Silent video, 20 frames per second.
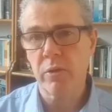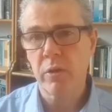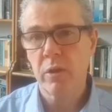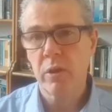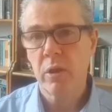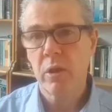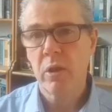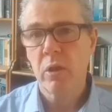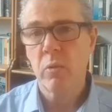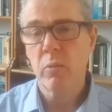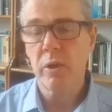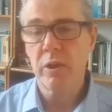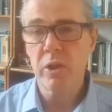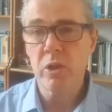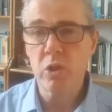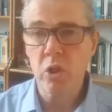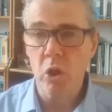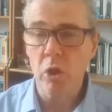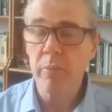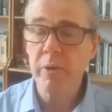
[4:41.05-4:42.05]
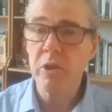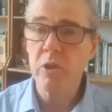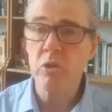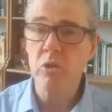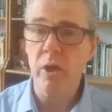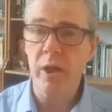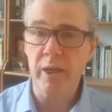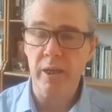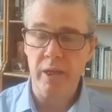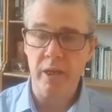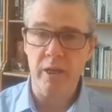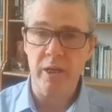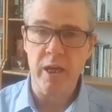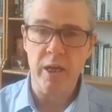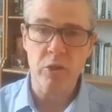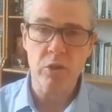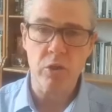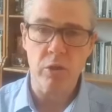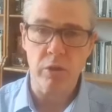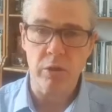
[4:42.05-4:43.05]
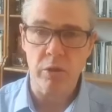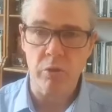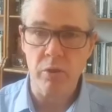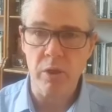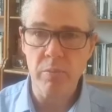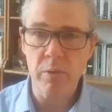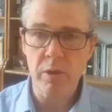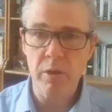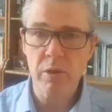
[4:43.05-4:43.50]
We're determined to try and get a national agreement,